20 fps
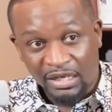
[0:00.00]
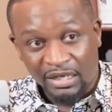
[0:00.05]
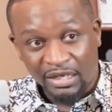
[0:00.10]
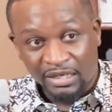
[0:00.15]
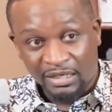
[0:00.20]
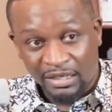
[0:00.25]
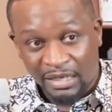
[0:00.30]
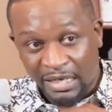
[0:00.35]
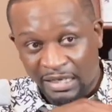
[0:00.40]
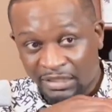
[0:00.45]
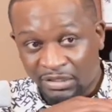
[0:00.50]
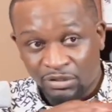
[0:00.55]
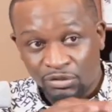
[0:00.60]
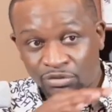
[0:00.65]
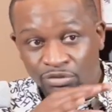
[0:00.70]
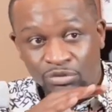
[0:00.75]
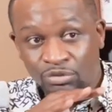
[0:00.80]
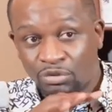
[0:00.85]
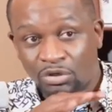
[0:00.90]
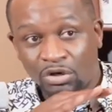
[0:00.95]
God don't
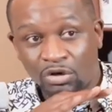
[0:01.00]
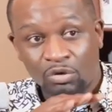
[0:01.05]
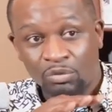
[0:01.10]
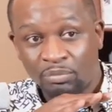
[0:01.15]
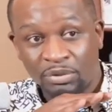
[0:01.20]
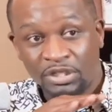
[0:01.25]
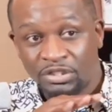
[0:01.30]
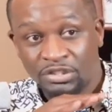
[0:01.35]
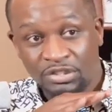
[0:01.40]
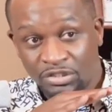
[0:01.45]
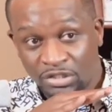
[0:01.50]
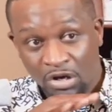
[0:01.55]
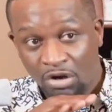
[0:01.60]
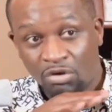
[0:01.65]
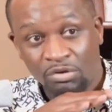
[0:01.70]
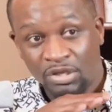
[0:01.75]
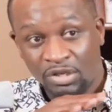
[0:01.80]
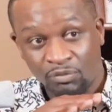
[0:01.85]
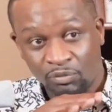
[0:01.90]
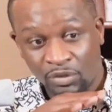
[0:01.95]
do a whole bunch of
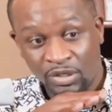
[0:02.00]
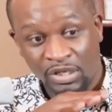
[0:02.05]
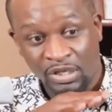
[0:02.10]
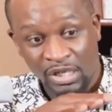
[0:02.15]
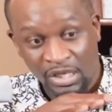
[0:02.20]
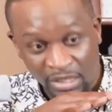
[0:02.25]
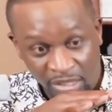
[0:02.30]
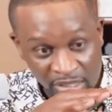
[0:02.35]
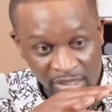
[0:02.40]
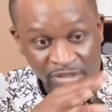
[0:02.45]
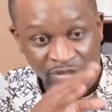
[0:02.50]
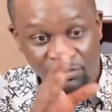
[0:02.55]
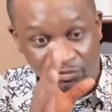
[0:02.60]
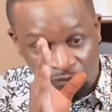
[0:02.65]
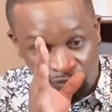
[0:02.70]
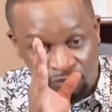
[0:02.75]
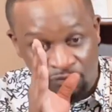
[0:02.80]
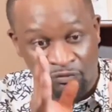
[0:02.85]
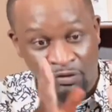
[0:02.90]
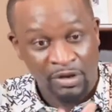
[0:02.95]
talking.
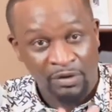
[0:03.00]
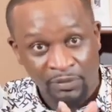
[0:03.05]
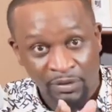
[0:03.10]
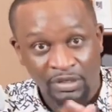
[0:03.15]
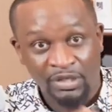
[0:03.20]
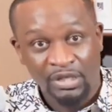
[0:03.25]
He's very...